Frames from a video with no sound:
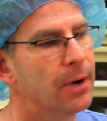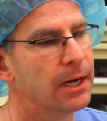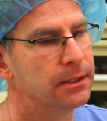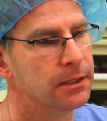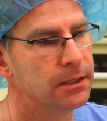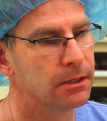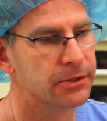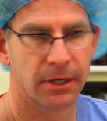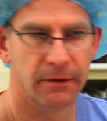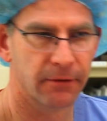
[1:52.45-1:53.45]
but they're
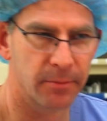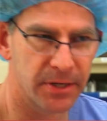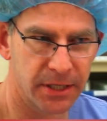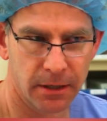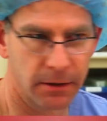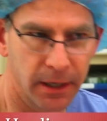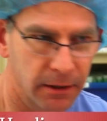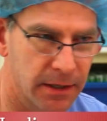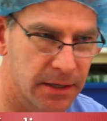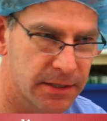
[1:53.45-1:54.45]
generally very busy in other
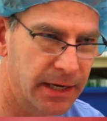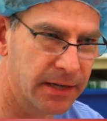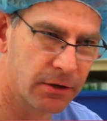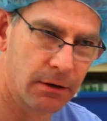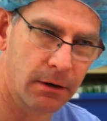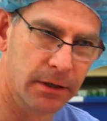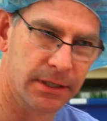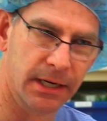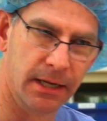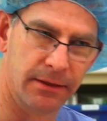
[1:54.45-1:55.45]
areas, and it's hard
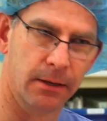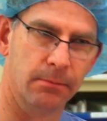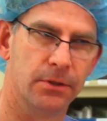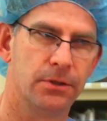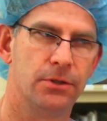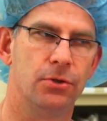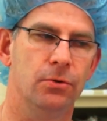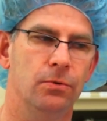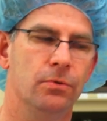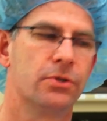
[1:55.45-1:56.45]
to get them
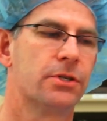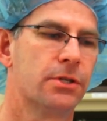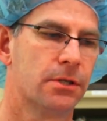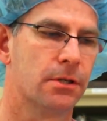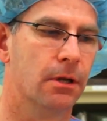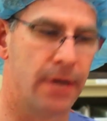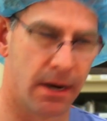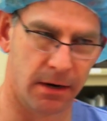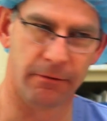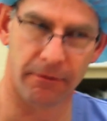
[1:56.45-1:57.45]
to slow
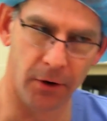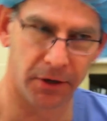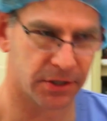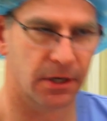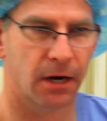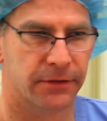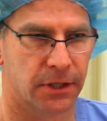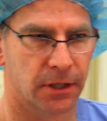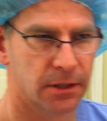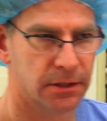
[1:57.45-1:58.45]
down enough or focus enough
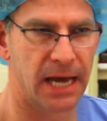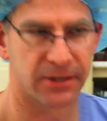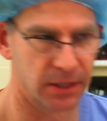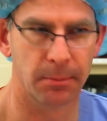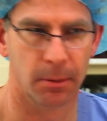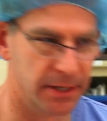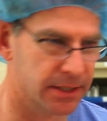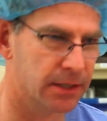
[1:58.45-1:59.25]
to, to actually implement